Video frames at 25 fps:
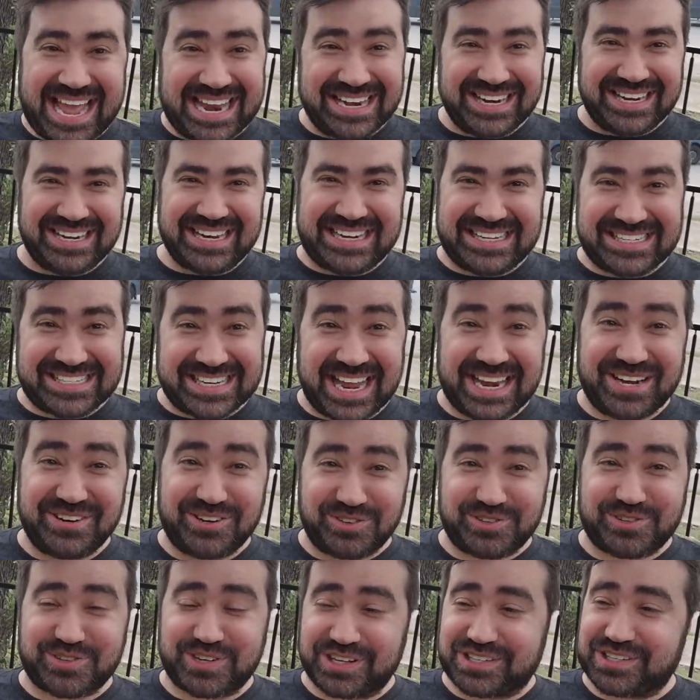N
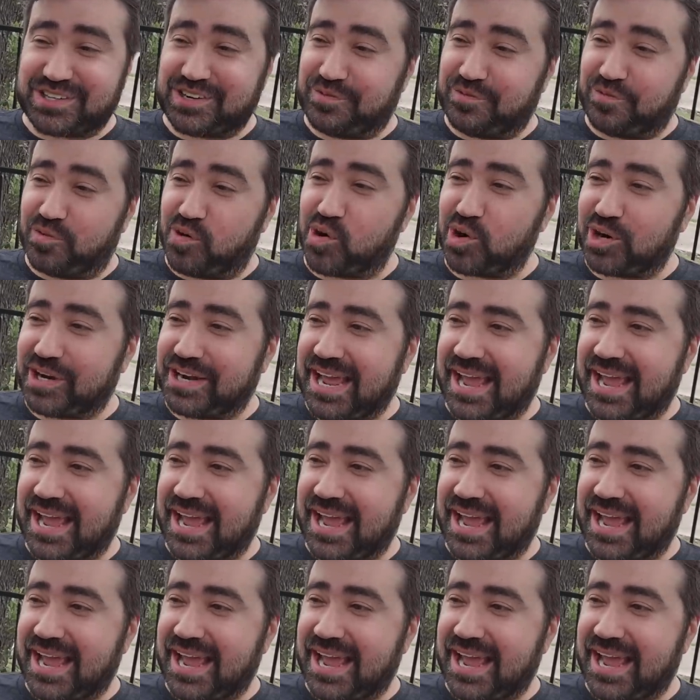Nintendo 64